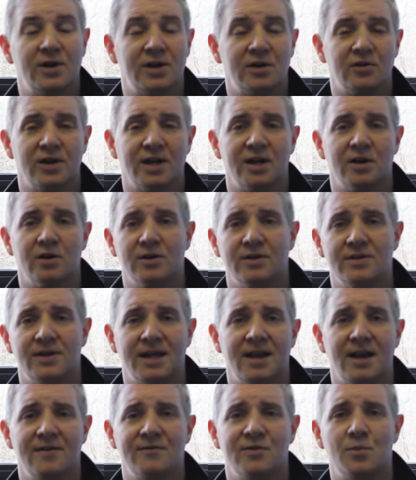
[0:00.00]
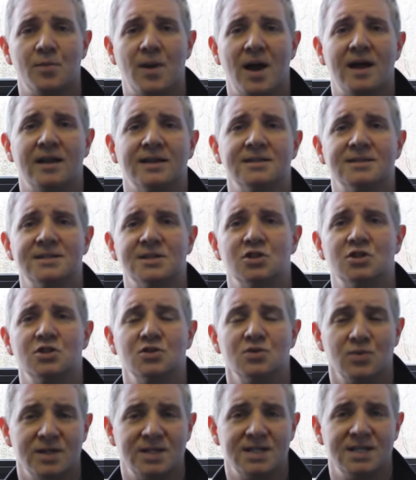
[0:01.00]
inner ear and they have their balance
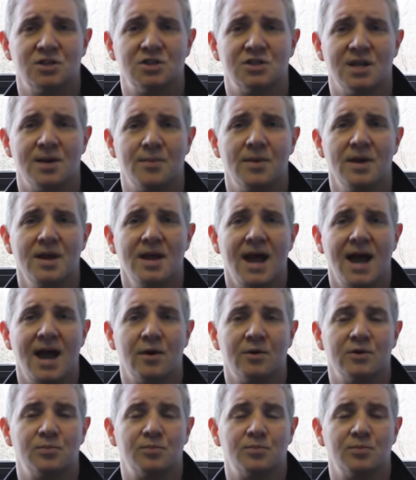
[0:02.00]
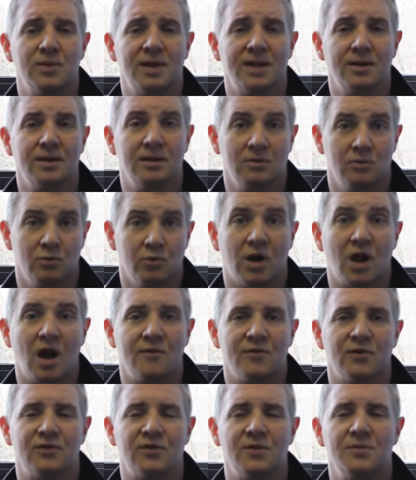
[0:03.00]
issues, we teach them how to
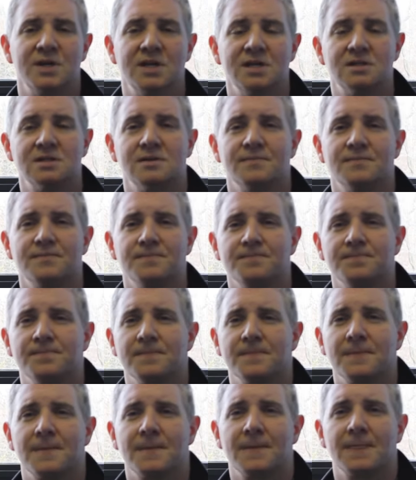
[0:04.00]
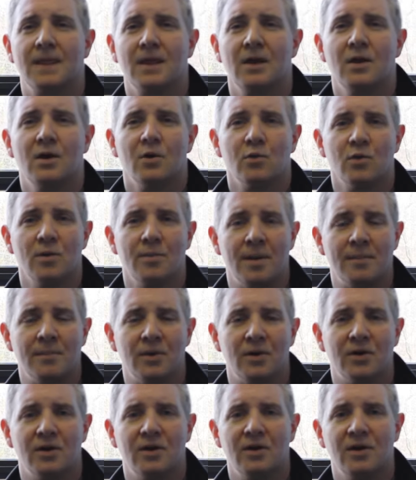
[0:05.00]
recover from these.
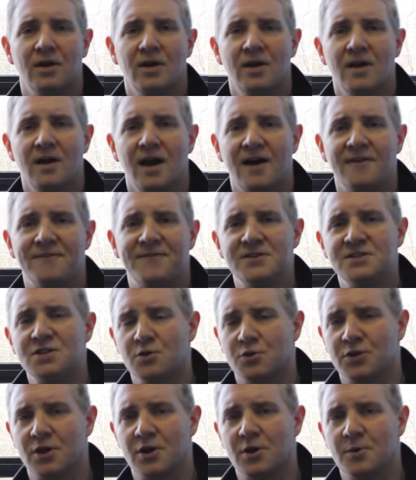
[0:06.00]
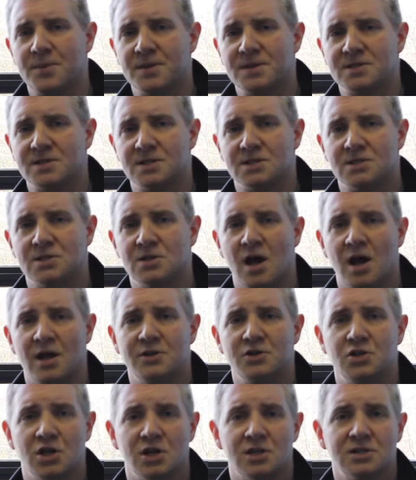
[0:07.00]
Remember, a physiotherapist is not
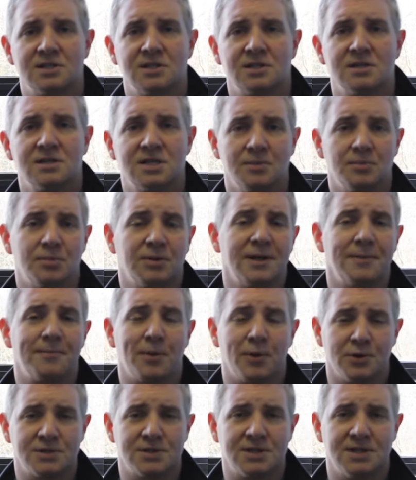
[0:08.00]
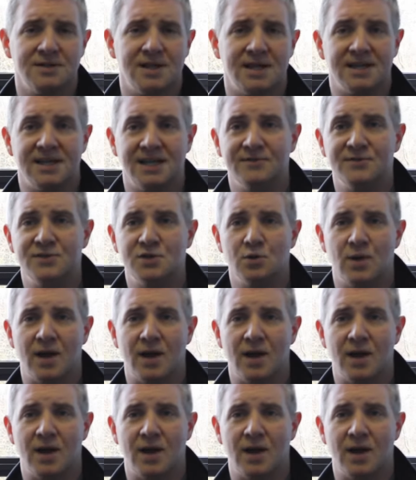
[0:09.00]
just simply a person that gives you